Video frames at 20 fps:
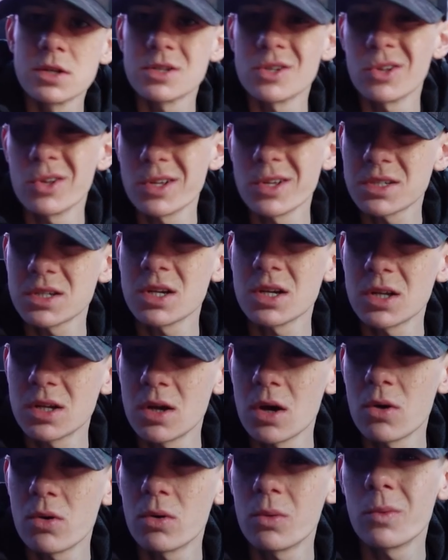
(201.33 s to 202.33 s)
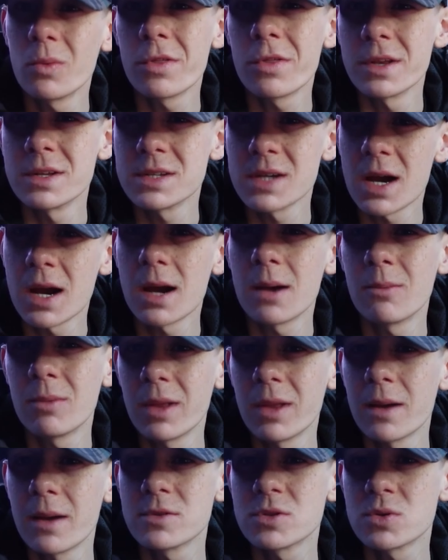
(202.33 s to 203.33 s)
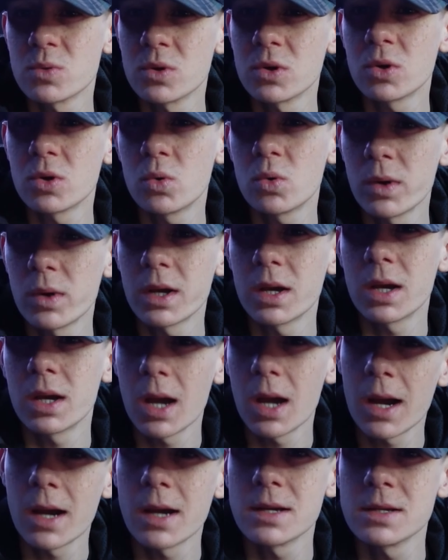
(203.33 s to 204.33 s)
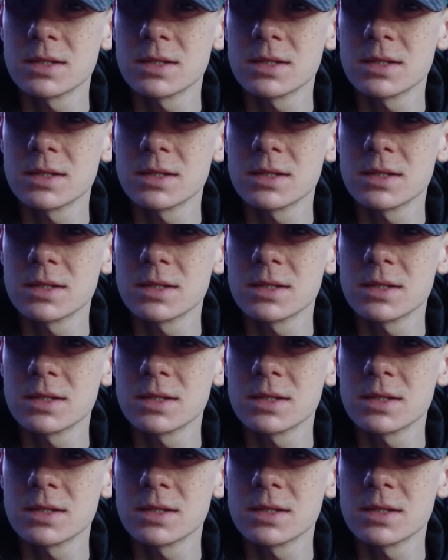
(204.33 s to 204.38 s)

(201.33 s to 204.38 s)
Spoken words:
let's get going with the time lapse real quick, guys.